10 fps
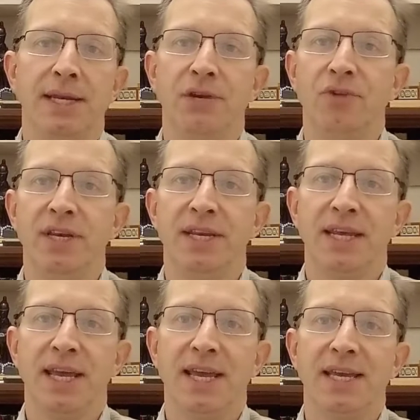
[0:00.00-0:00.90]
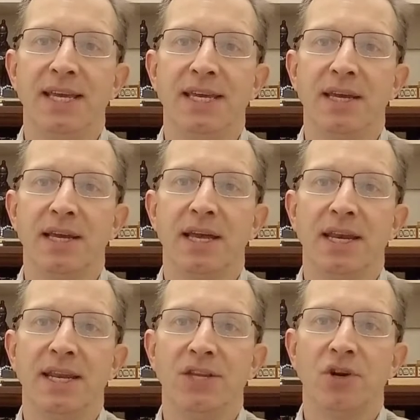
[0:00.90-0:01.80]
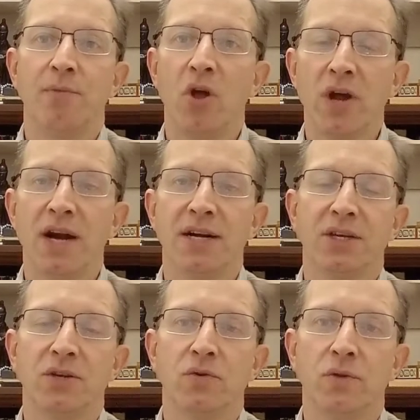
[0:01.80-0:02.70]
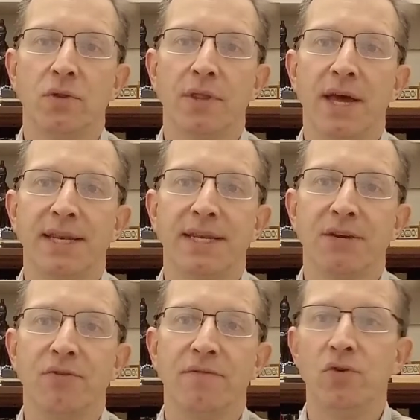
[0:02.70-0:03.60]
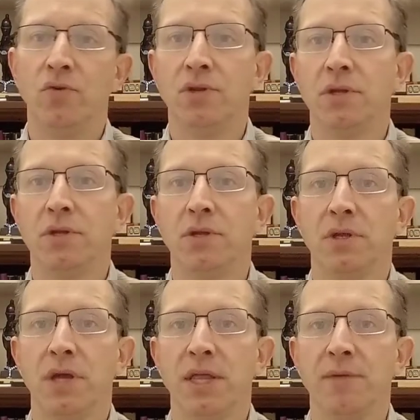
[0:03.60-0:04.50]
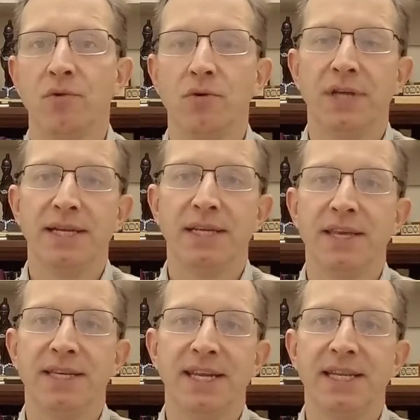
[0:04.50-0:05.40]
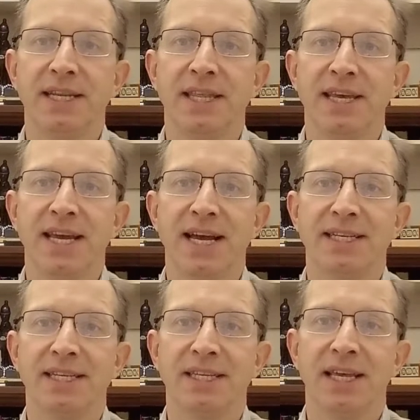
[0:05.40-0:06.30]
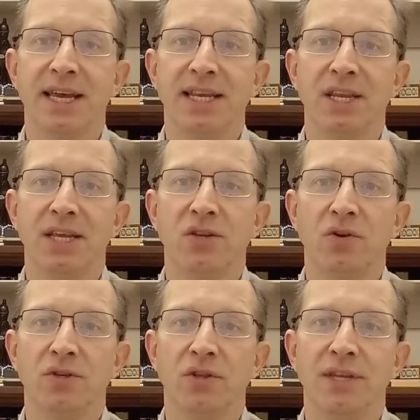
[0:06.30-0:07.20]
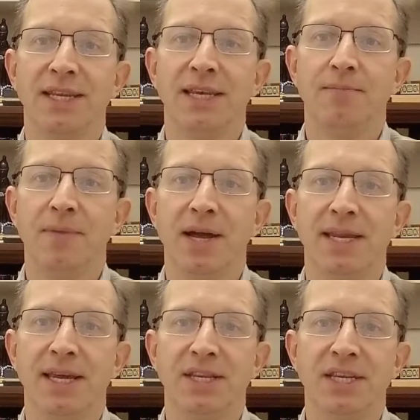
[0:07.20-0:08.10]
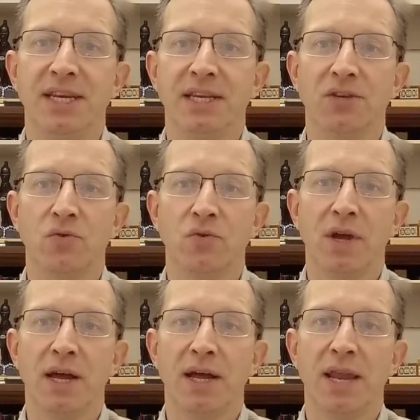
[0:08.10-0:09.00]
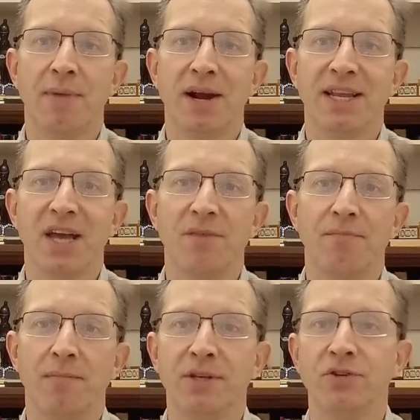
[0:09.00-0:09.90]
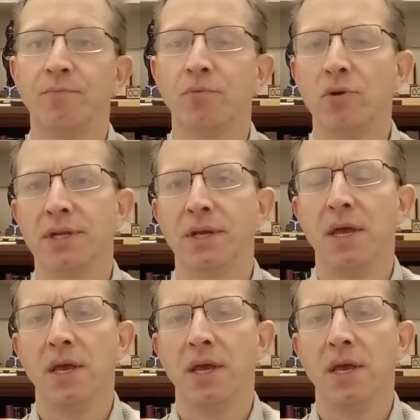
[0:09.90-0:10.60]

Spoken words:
I did read a Nature blog article that reviewed the project, and they stated they had talked to the team and had seen a apparently unpublished report,